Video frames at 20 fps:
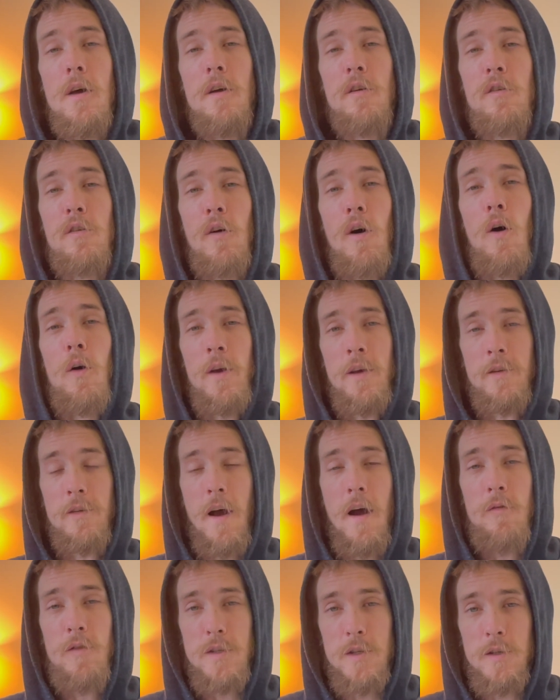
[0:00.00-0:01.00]
So he's
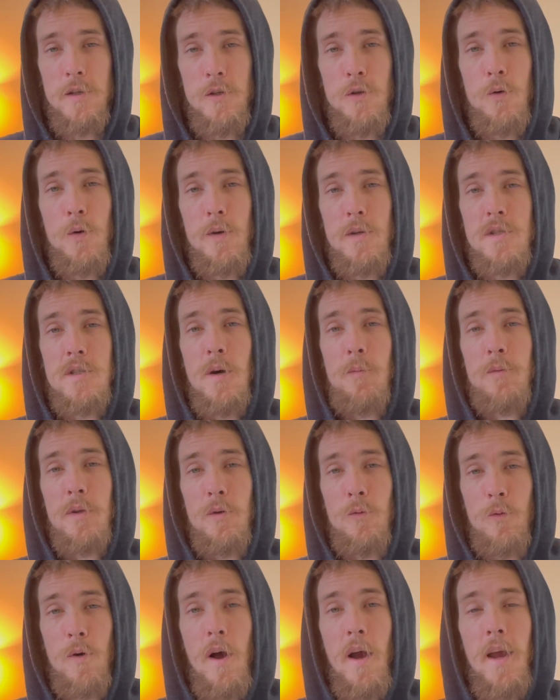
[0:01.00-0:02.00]
obviously doing
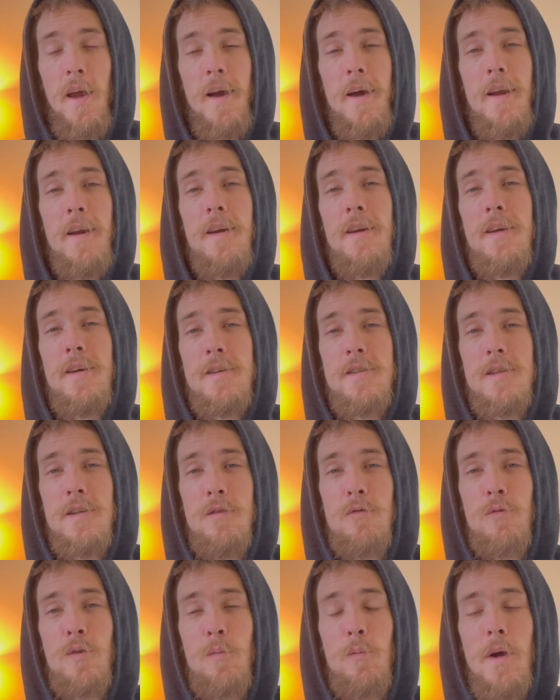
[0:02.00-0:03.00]
something right, and his
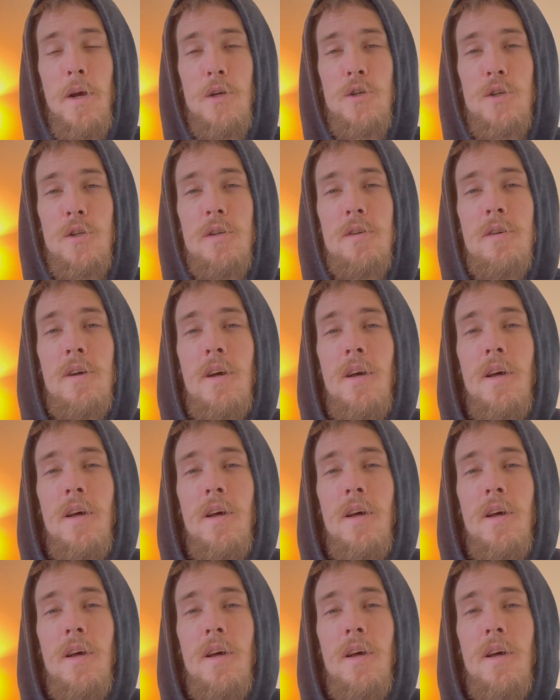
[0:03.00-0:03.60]
information